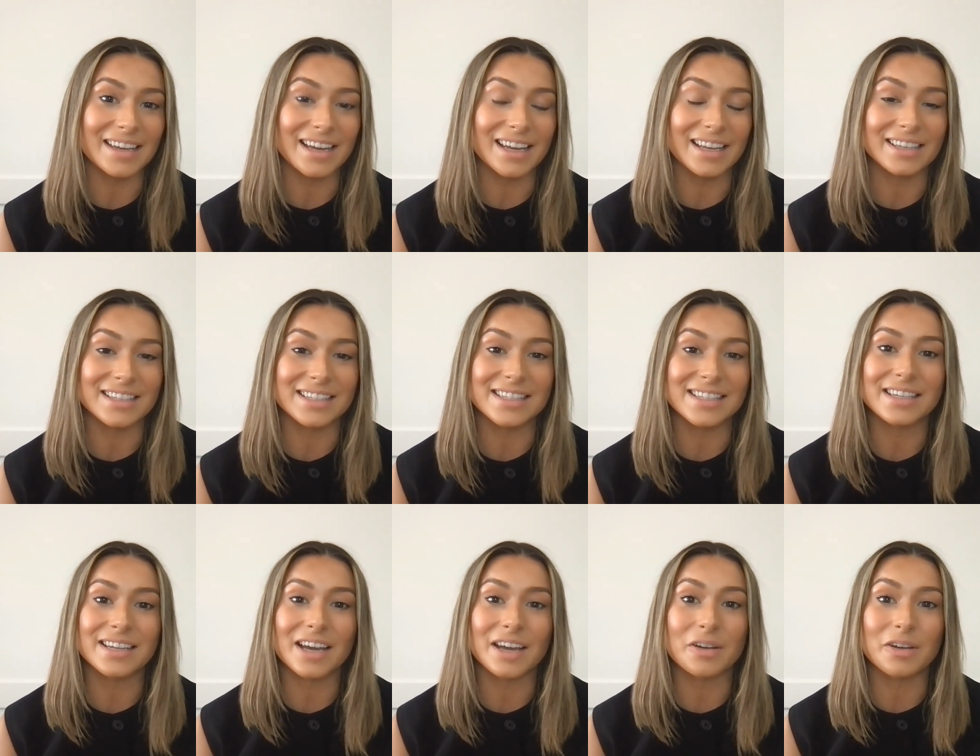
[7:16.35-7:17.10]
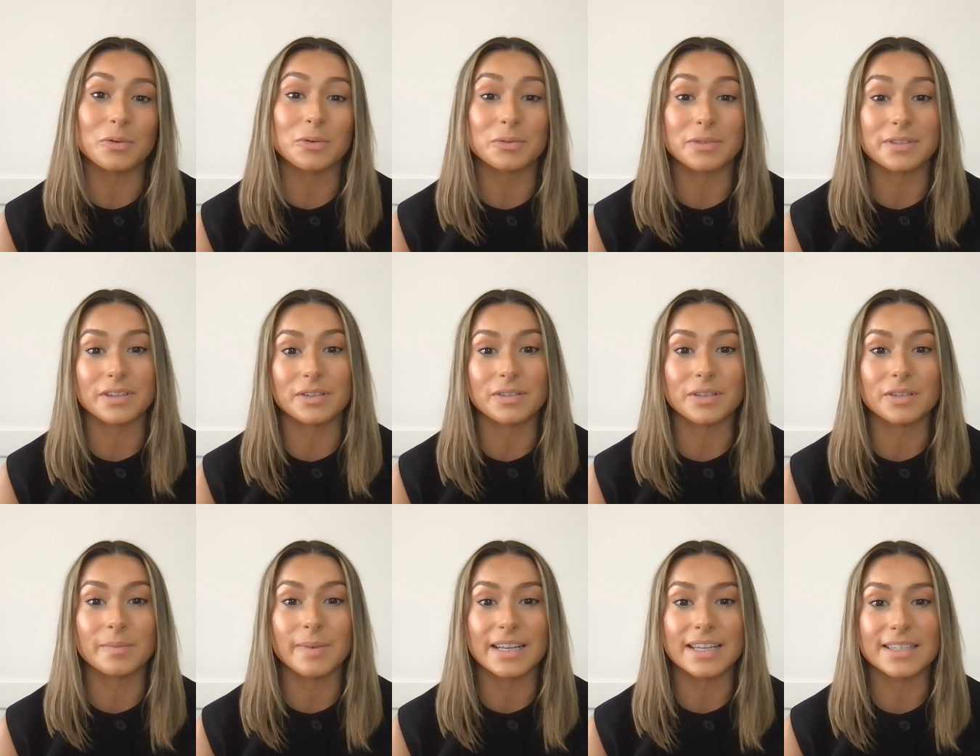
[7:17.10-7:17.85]
And I also
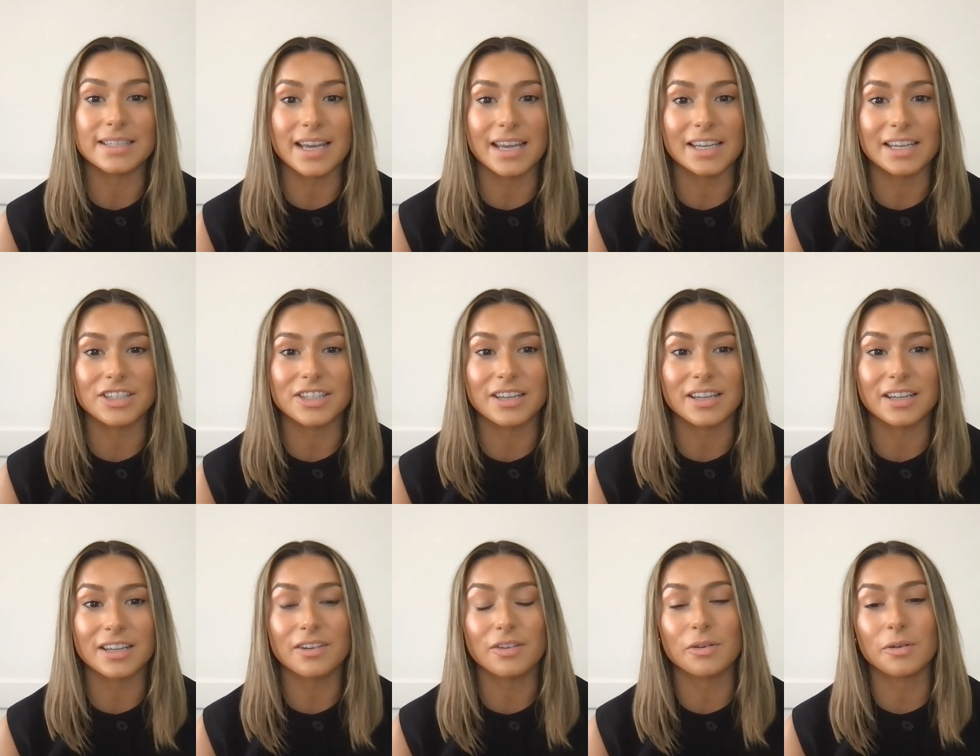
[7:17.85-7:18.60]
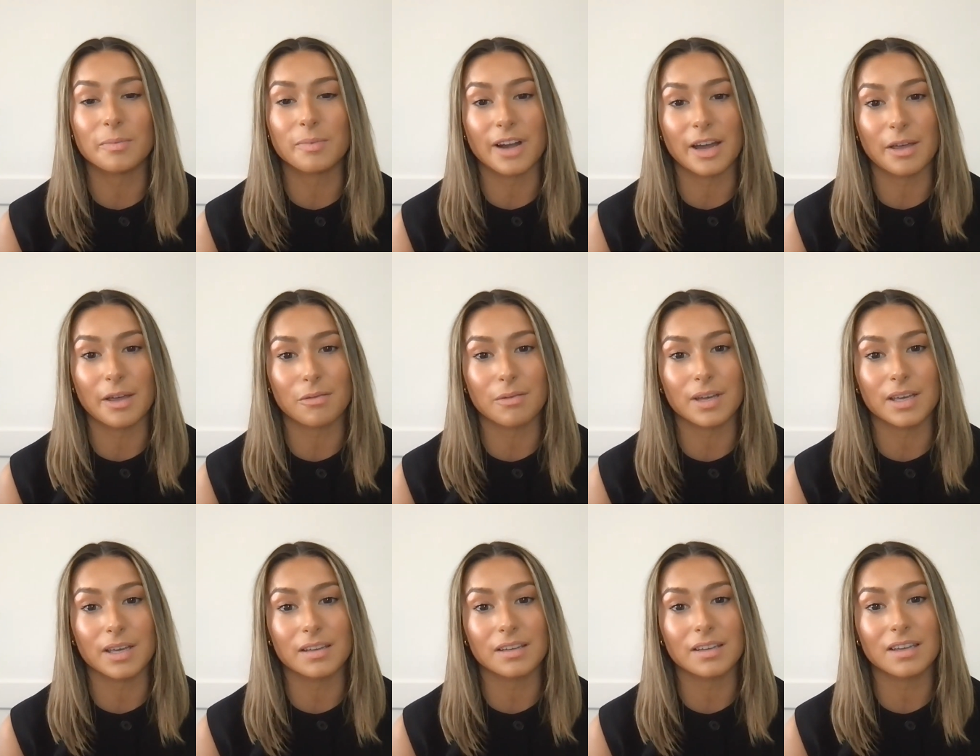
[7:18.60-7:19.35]
do meditation or breath
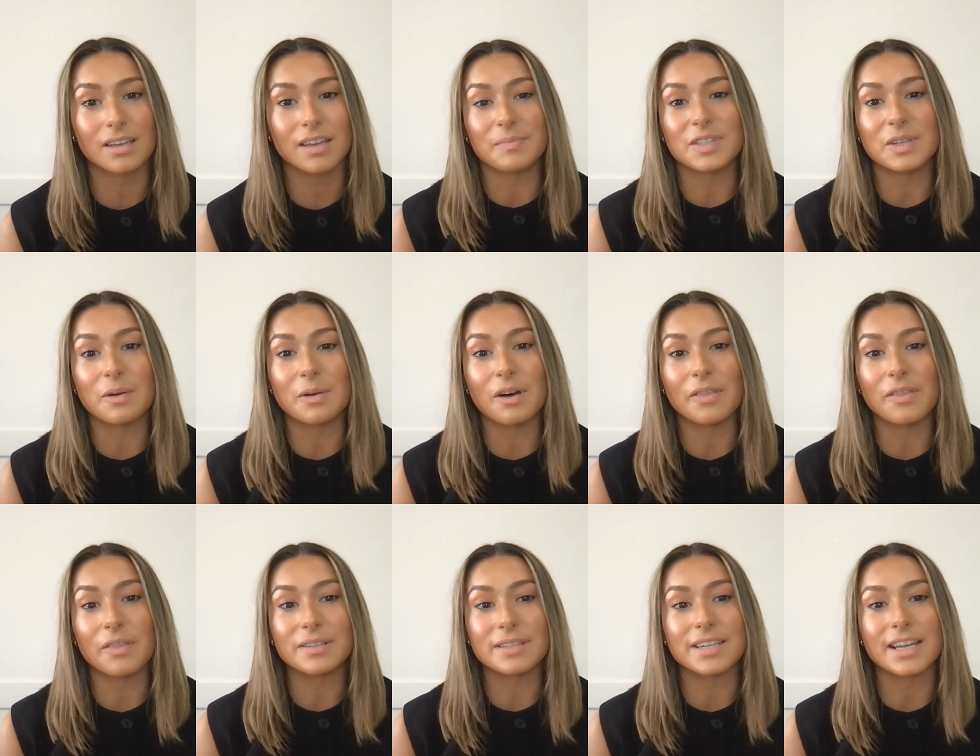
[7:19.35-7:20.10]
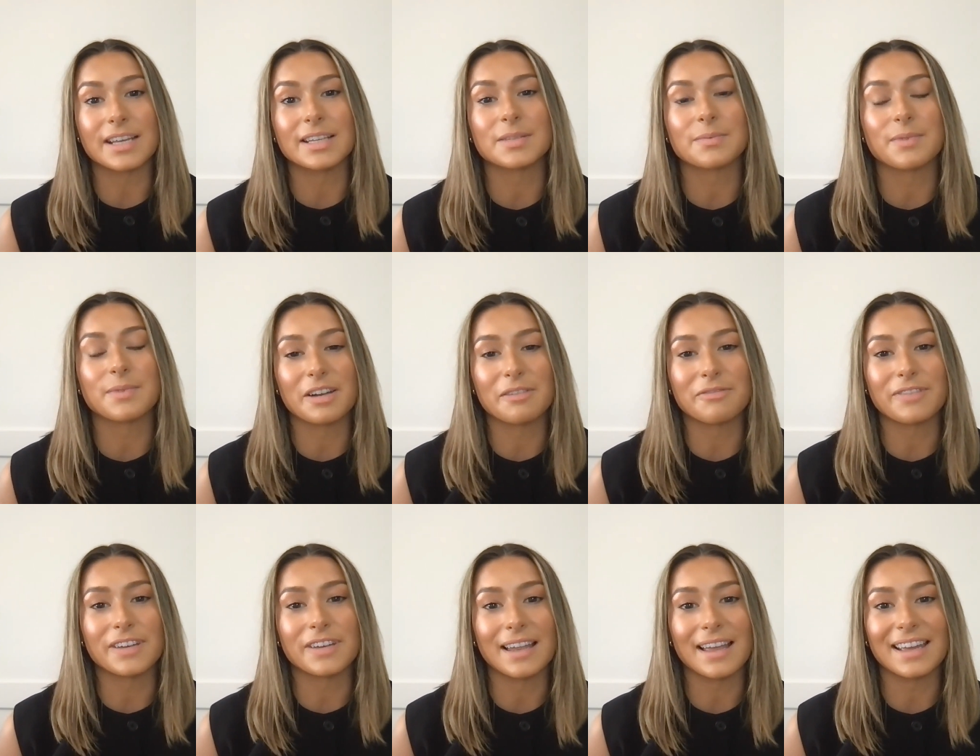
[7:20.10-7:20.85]
work. So on those days where I
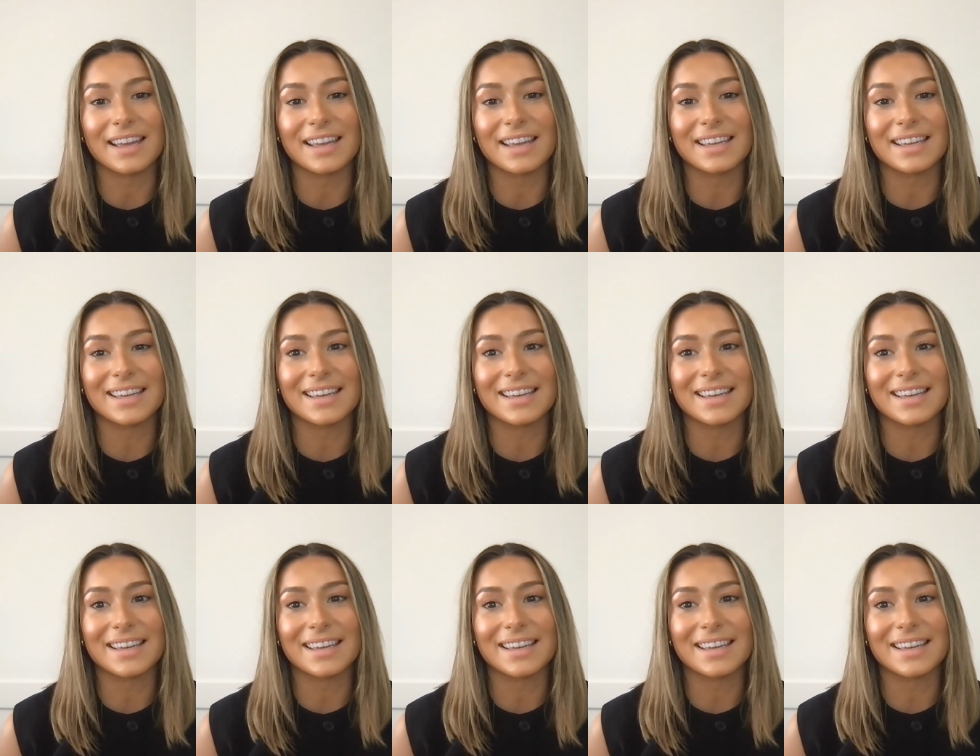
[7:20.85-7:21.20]
feel like